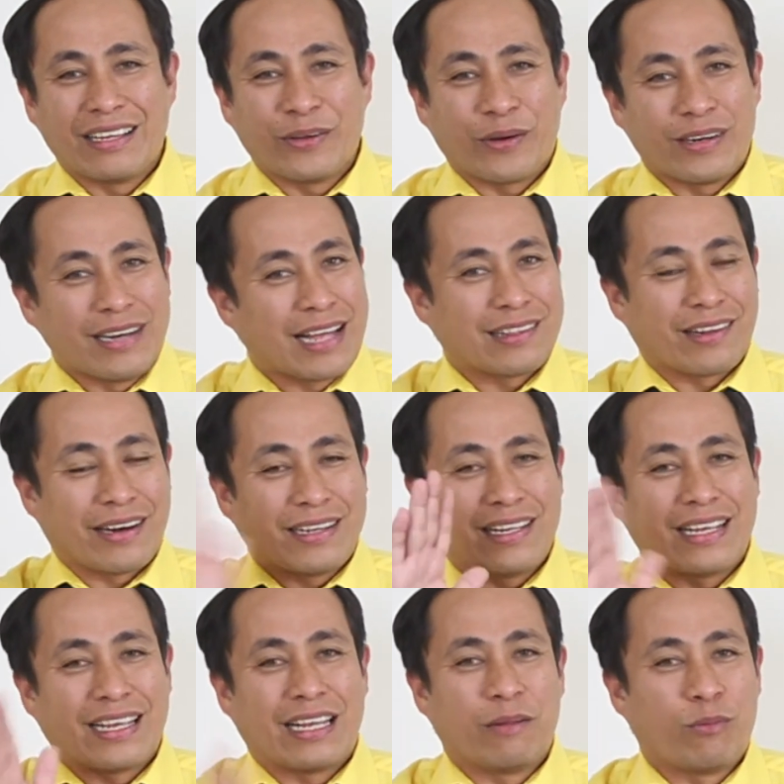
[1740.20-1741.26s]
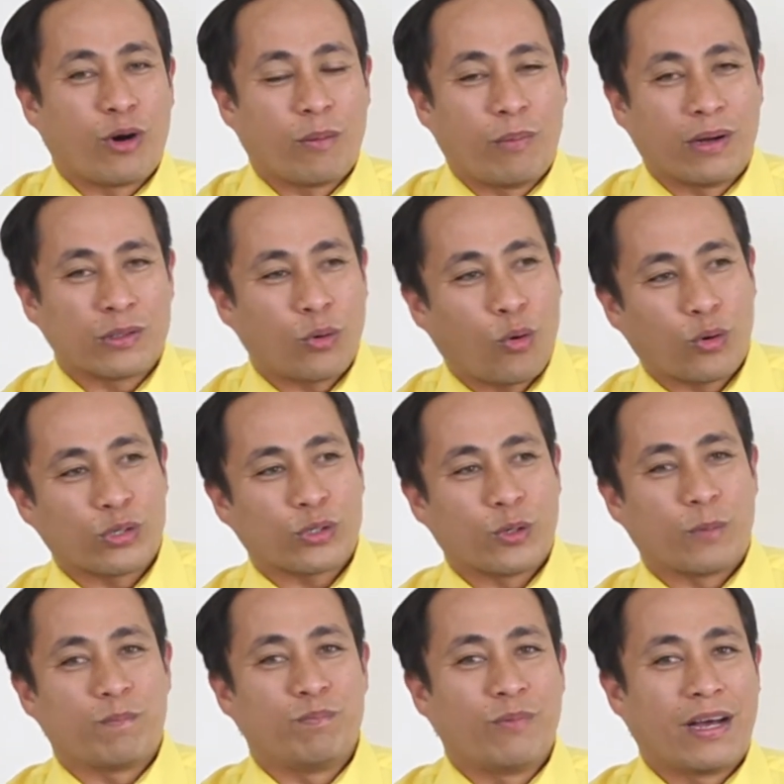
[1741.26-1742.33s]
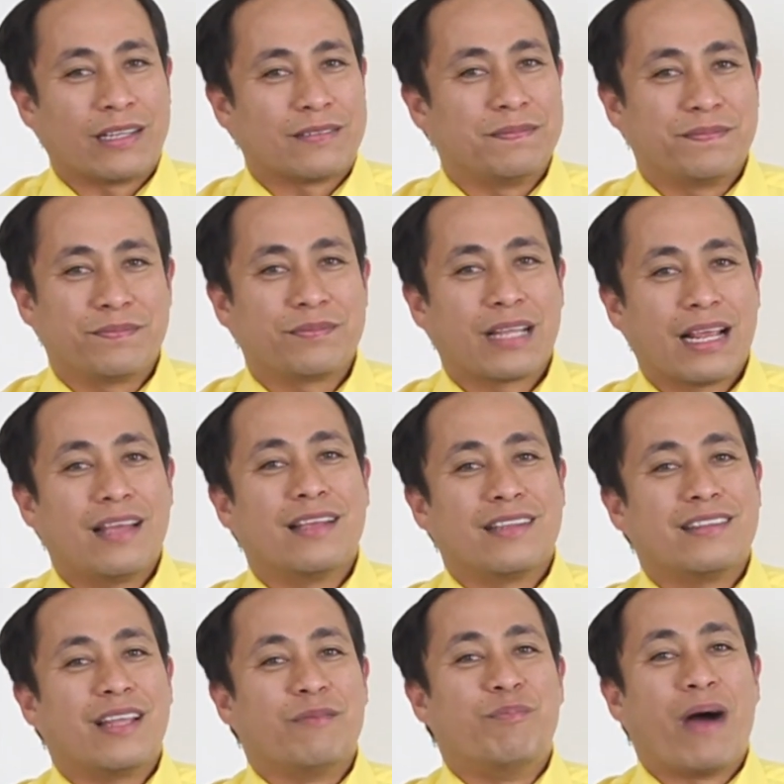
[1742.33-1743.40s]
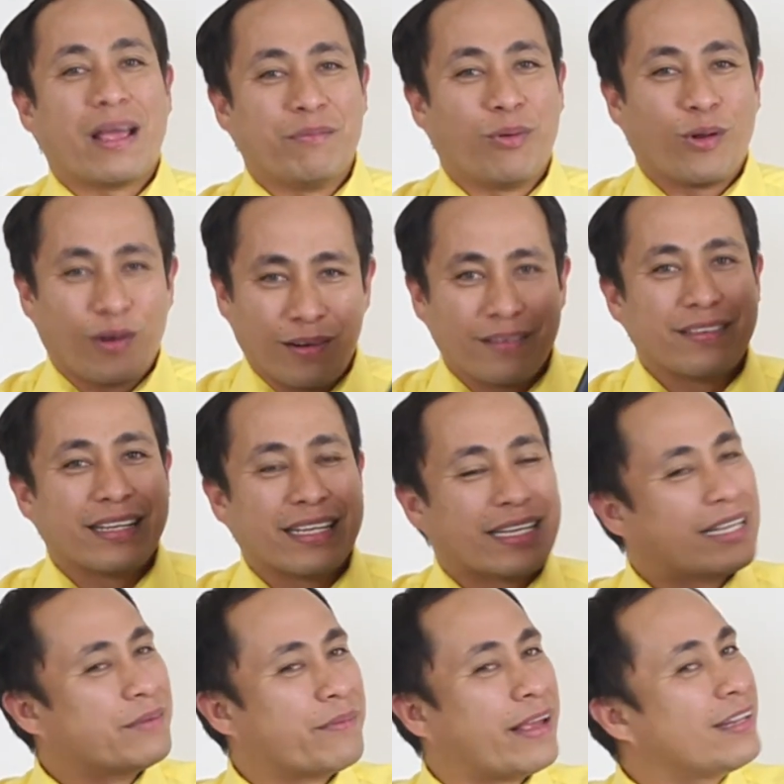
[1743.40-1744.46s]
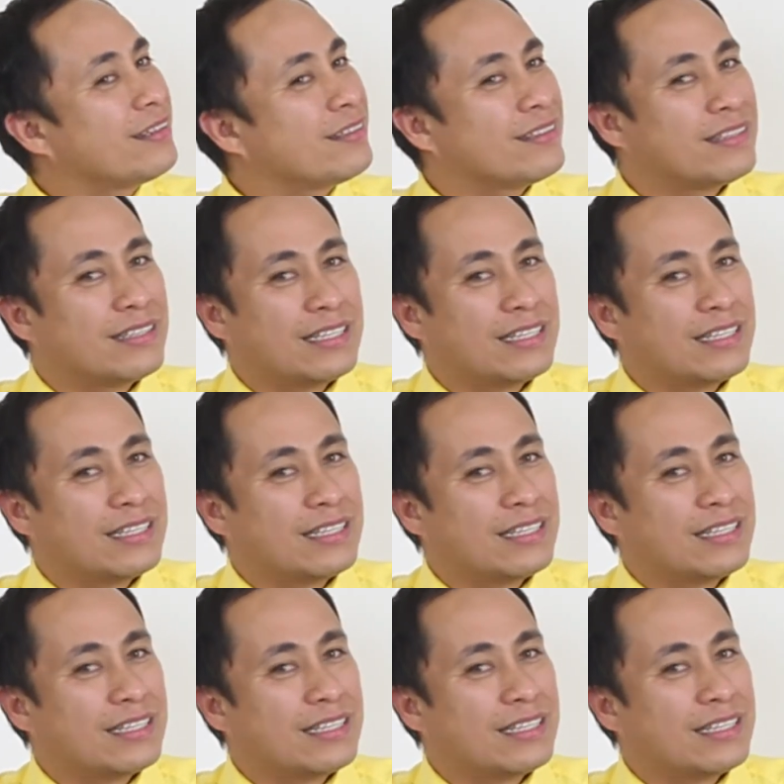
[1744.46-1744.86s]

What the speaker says: you're not reading anymore about horoscope, but the Bible. Amen?